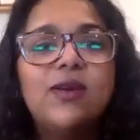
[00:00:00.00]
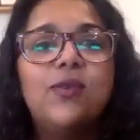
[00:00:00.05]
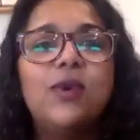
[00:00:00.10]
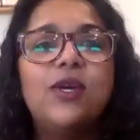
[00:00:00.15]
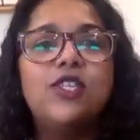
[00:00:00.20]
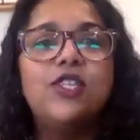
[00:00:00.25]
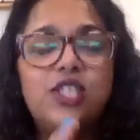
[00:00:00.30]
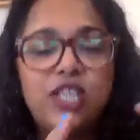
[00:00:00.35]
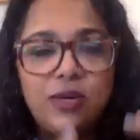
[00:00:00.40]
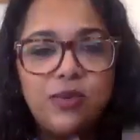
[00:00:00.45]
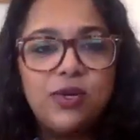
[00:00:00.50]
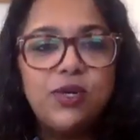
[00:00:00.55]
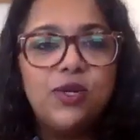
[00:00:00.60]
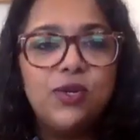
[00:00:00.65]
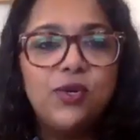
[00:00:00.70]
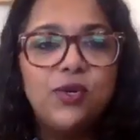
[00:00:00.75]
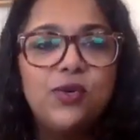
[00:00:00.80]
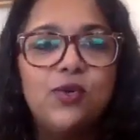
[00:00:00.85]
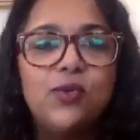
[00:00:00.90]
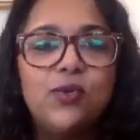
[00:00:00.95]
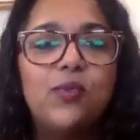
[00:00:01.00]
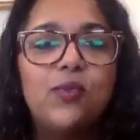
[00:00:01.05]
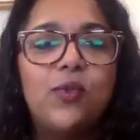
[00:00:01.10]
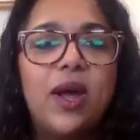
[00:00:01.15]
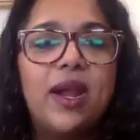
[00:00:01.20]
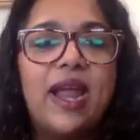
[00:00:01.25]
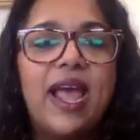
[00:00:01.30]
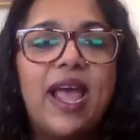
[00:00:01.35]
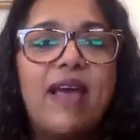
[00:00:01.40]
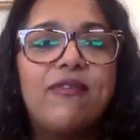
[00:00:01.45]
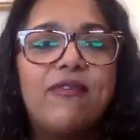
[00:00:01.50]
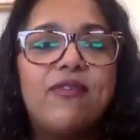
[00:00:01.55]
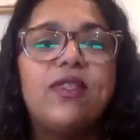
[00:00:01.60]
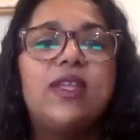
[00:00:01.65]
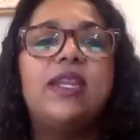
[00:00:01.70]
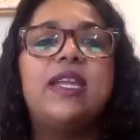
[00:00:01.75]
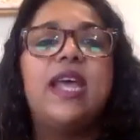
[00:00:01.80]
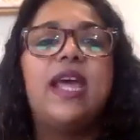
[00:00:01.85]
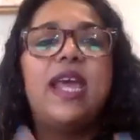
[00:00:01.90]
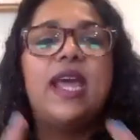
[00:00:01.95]
where she would do one half
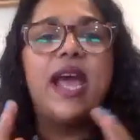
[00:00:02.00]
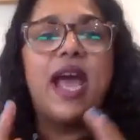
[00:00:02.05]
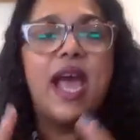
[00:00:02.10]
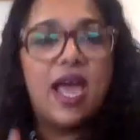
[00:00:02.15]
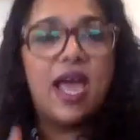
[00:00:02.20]
of the day,